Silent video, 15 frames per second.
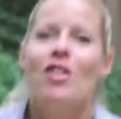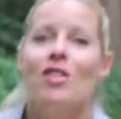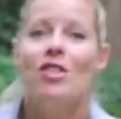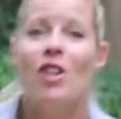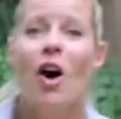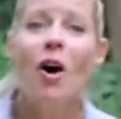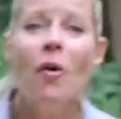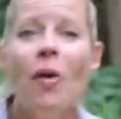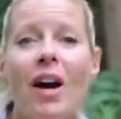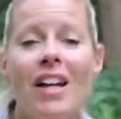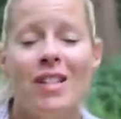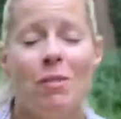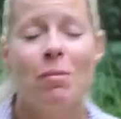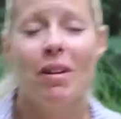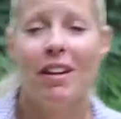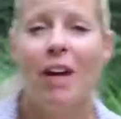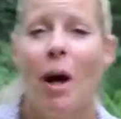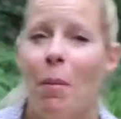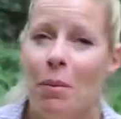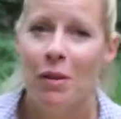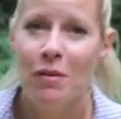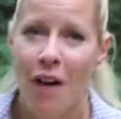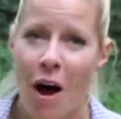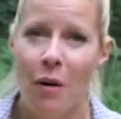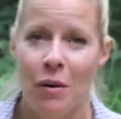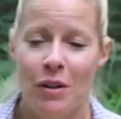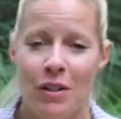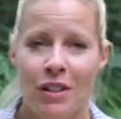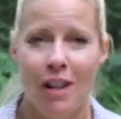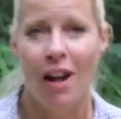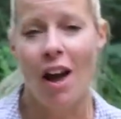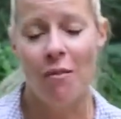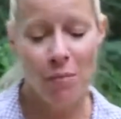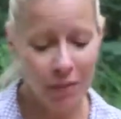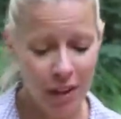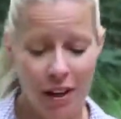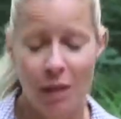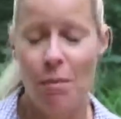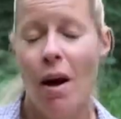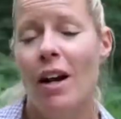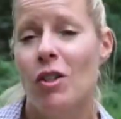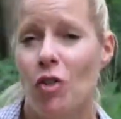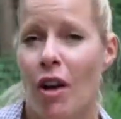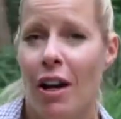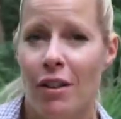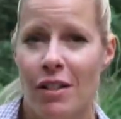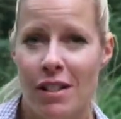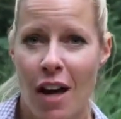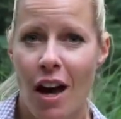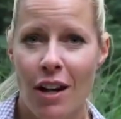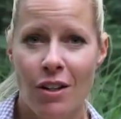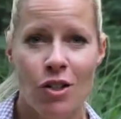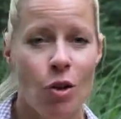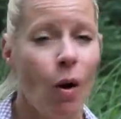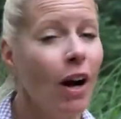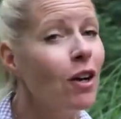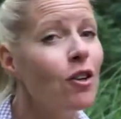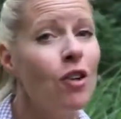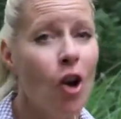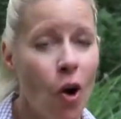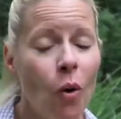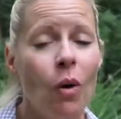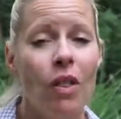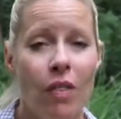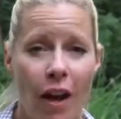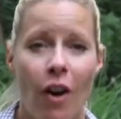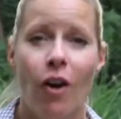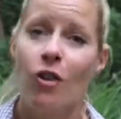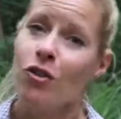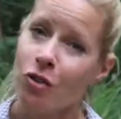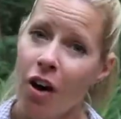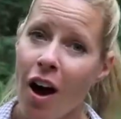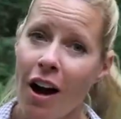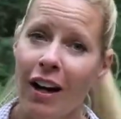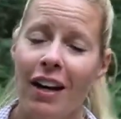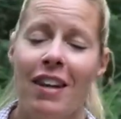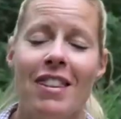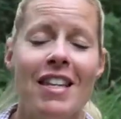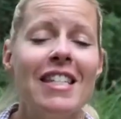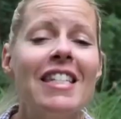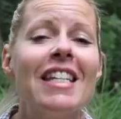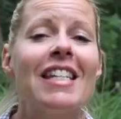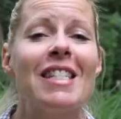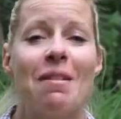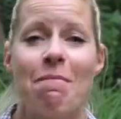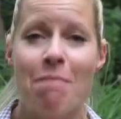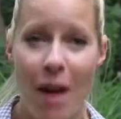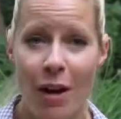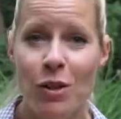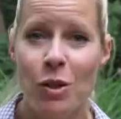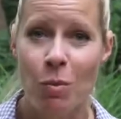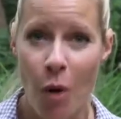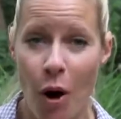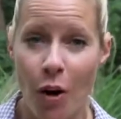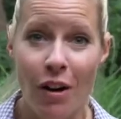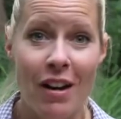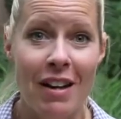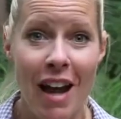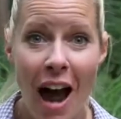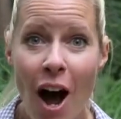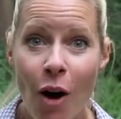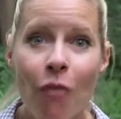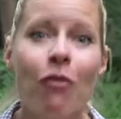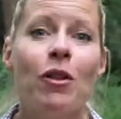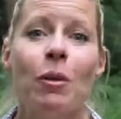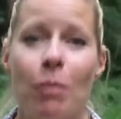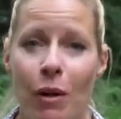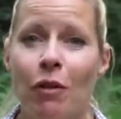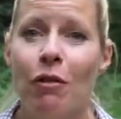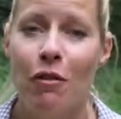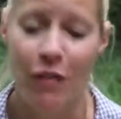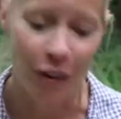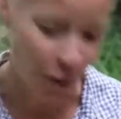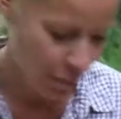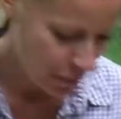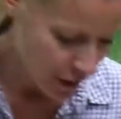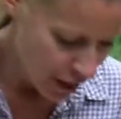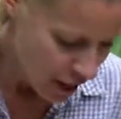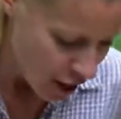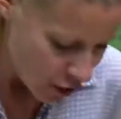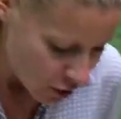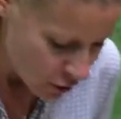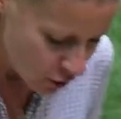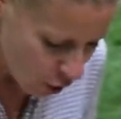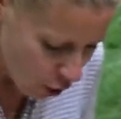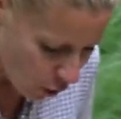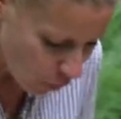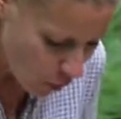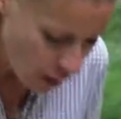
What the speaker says: So it's been a couple of hours and I've been letting mine dry outside, so I know they are dry, and this is the best part. Now for the big reveal. So